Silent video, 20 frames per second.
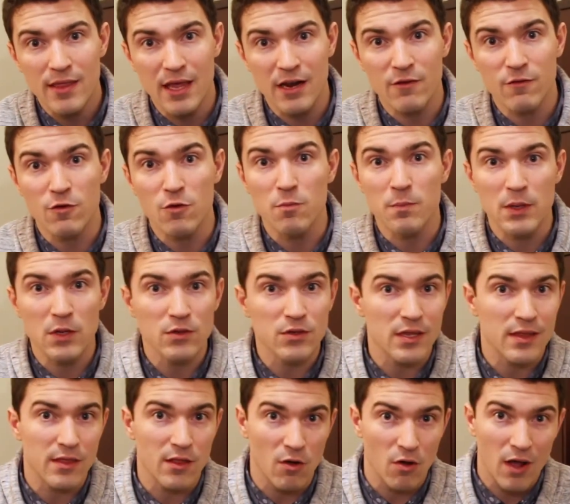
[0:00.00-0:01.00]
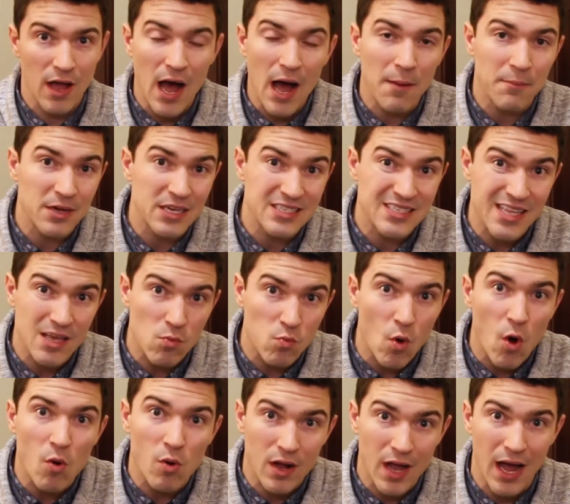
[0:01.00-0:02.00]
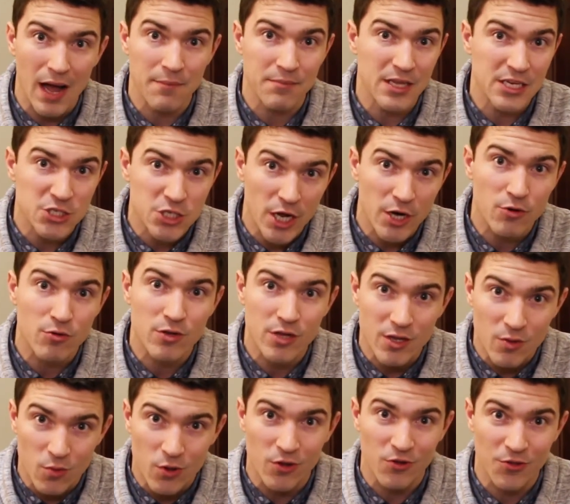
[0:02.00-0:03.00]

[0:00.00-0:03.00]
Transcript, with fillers: that if you build it they'll come because they won't come they generally